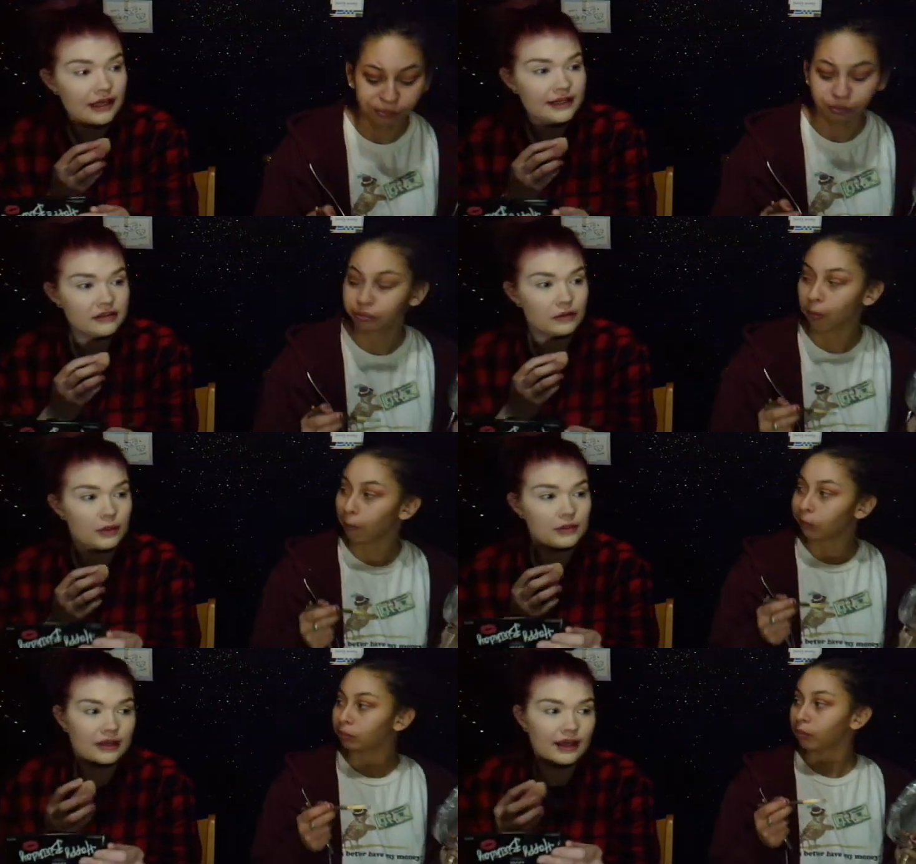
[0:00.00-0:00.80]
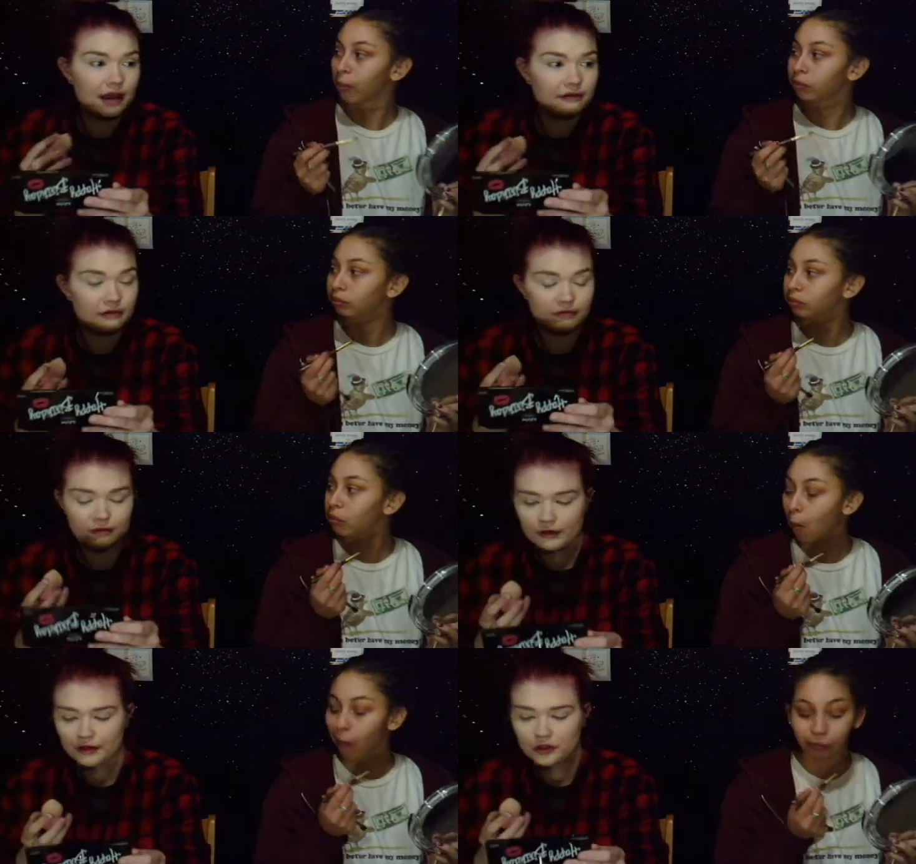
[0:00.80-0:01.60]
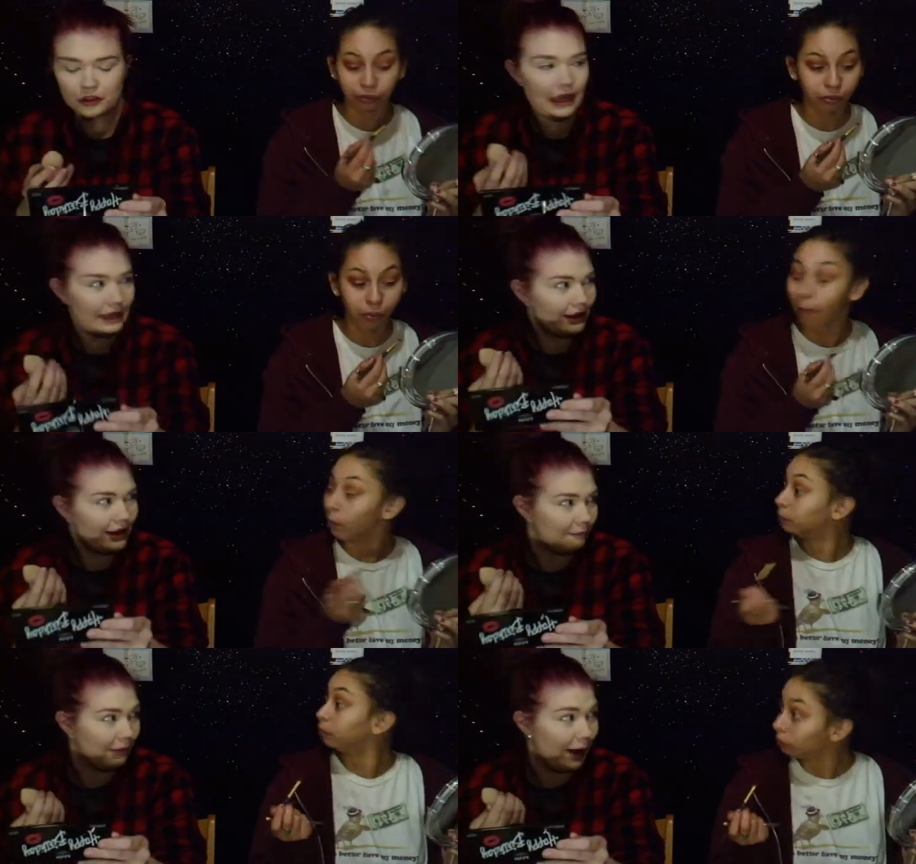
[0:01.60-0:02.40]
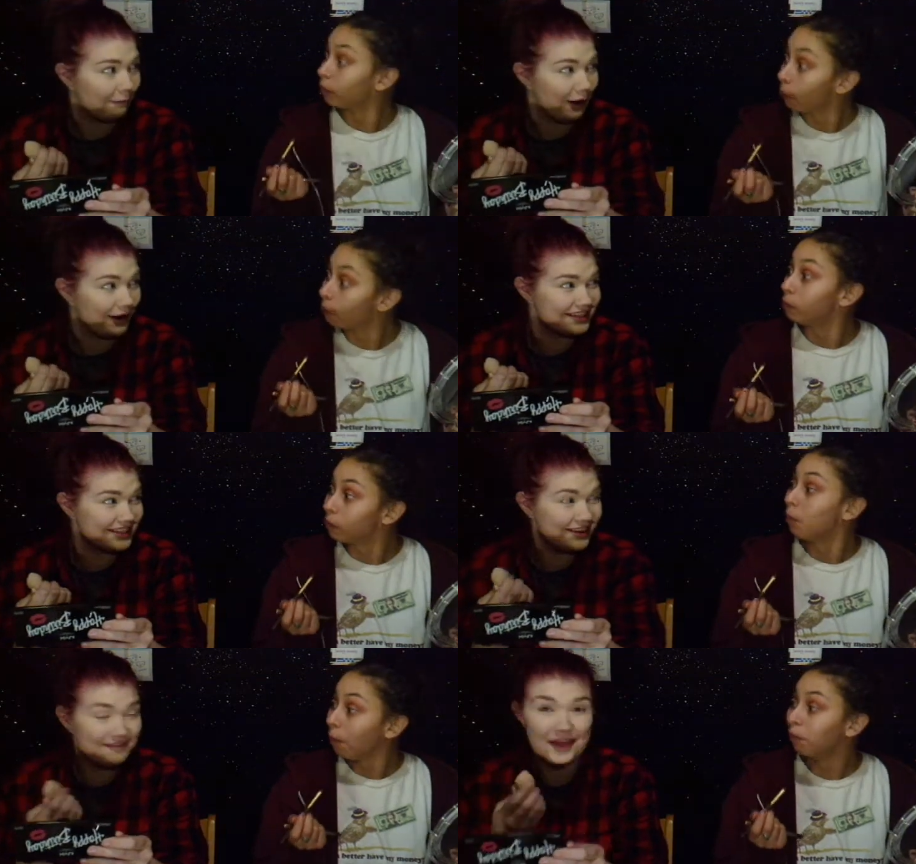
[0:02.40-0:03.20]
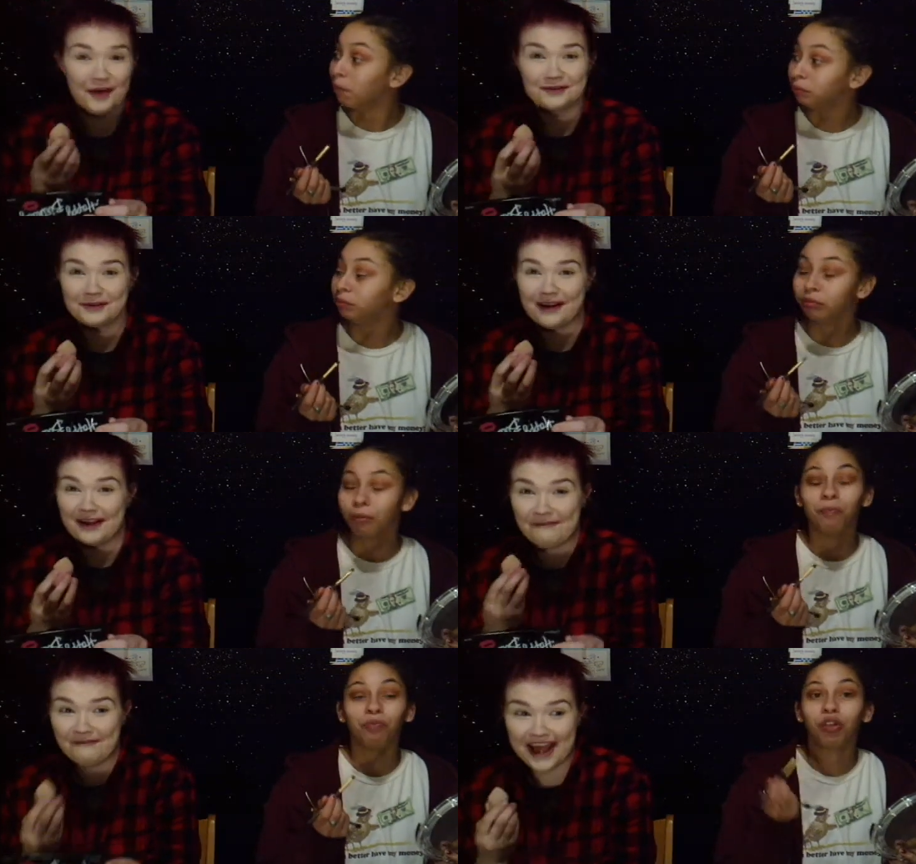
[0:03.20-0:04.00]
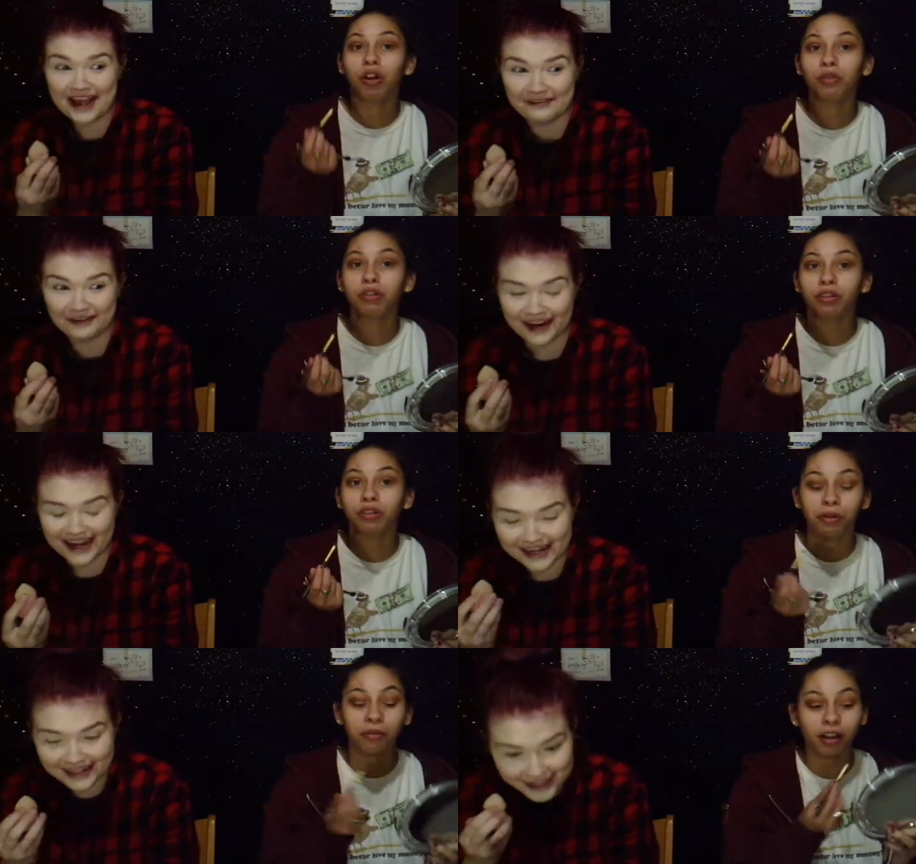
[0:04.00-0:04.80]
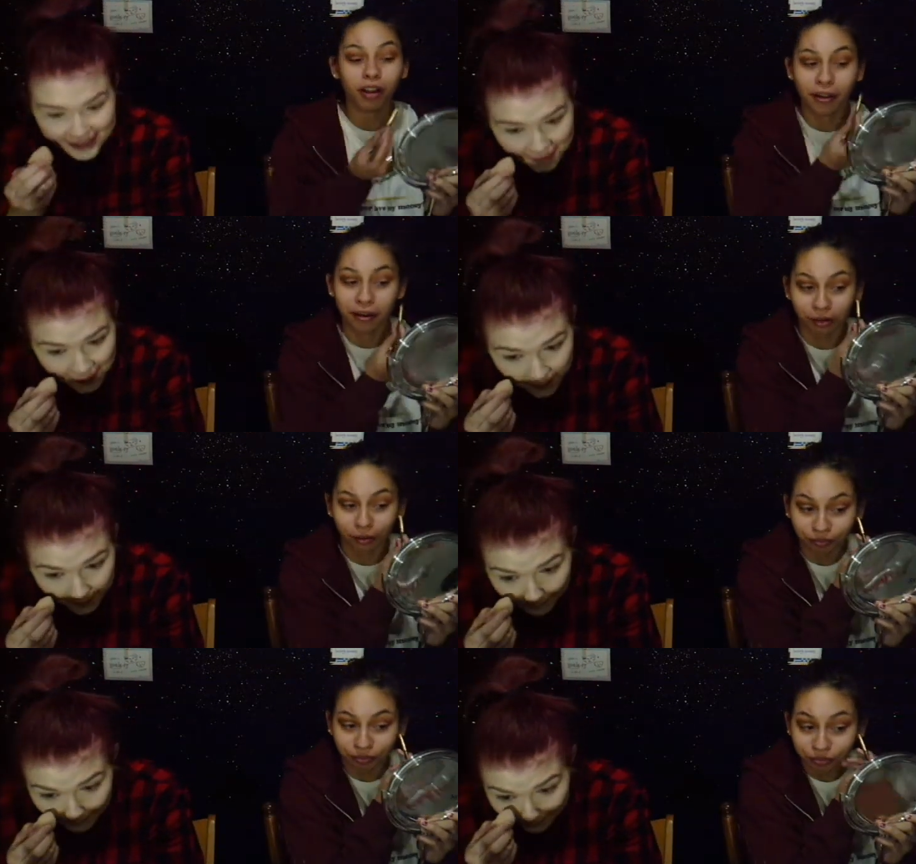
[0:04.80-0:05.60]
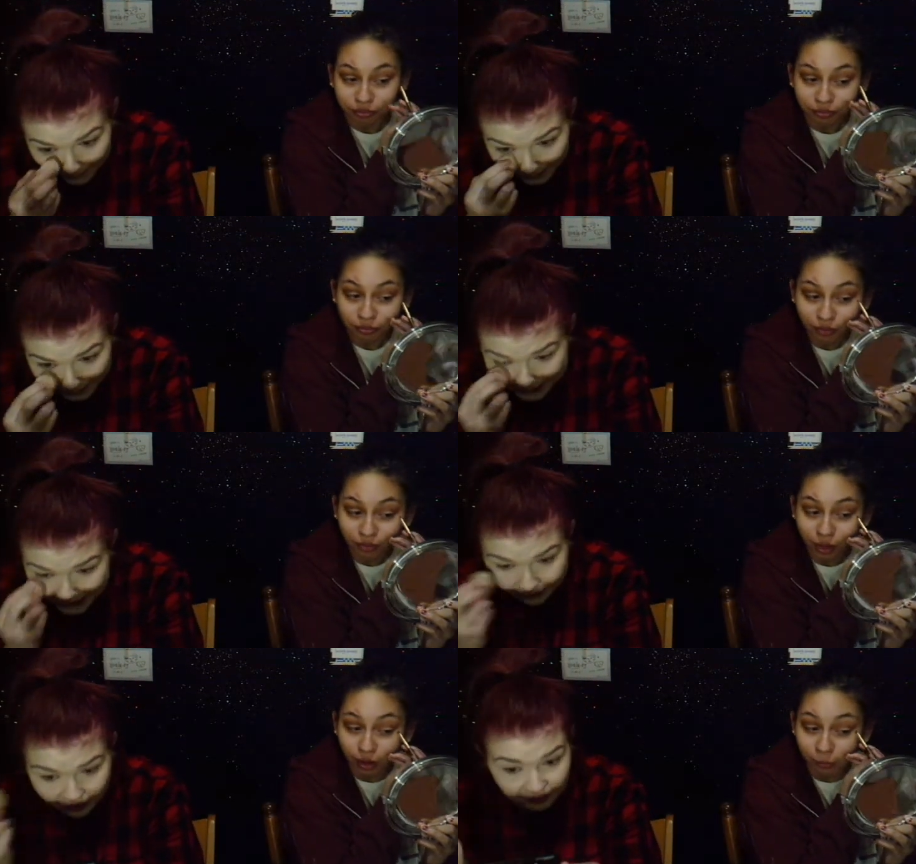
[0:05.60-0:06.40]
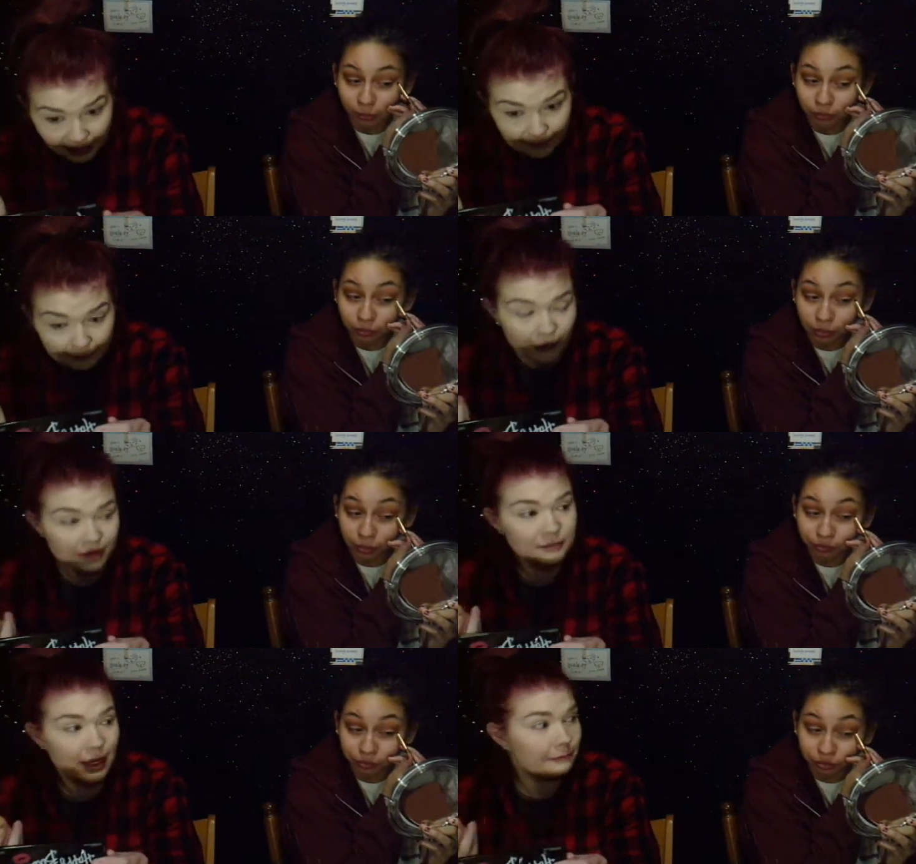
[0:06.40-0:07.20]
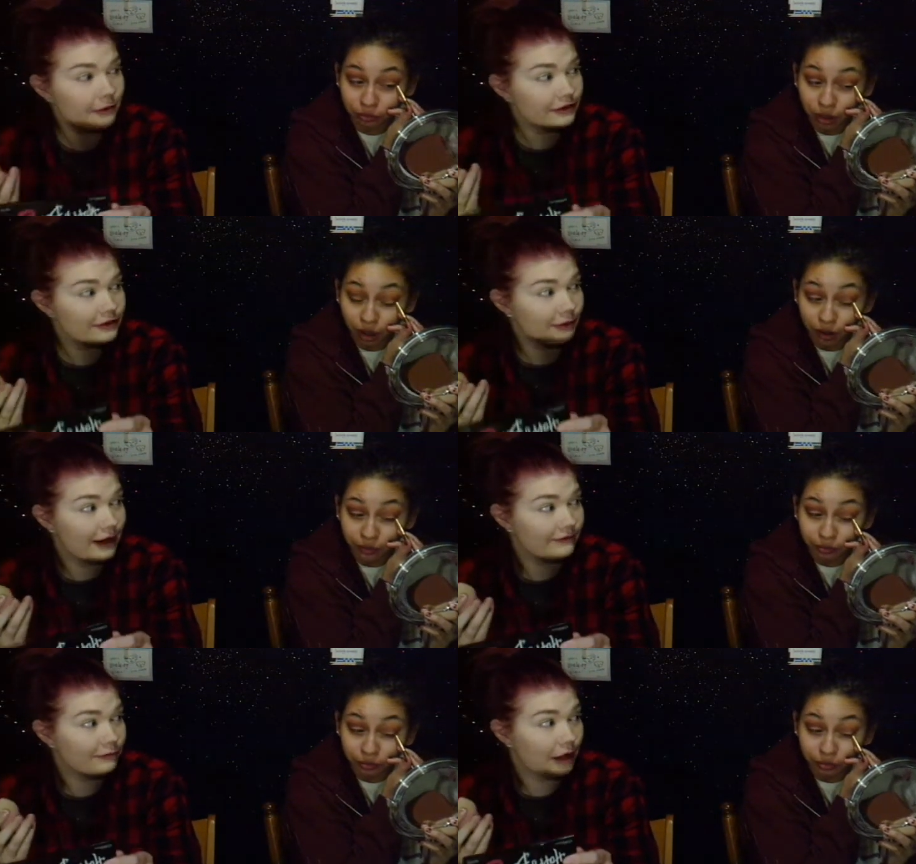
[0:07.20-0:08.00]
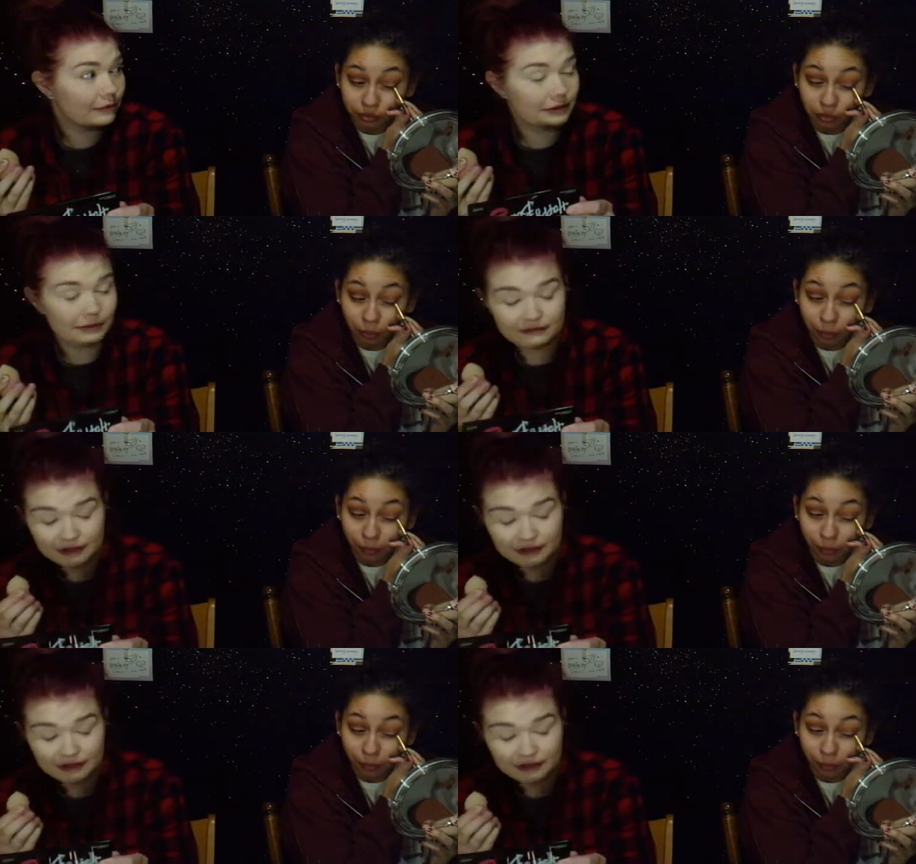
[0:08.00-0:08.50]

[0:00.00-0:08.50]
Speaker 1: the ones I had for 4th of July that had Pop Rocks in them.
Speaker 2: Those were my favorite. They were so good.
Speaker 1: Because I love Pop Rocks. Pop Rocks are probably my favorite